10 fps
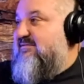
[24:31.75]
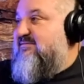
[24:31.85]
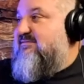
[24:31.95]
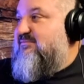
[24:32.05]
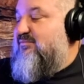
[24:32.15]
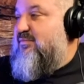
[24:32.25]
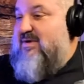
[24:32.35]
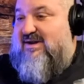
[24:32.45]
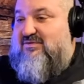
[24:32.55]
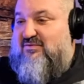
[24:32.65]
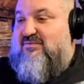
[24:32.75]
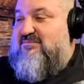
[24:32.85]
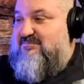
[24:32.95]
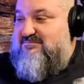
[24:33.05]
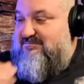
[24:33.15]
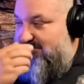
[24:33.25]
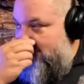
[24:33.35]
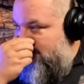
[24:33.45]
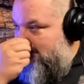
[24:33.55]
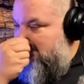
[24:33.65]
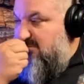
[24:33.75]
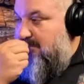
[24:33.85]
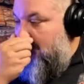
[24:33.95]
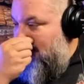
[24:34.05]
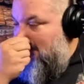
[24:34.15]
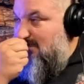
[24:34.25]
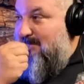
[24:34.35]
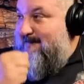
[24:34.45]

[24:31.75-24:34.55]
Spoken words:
I'd ordered those. I won't name the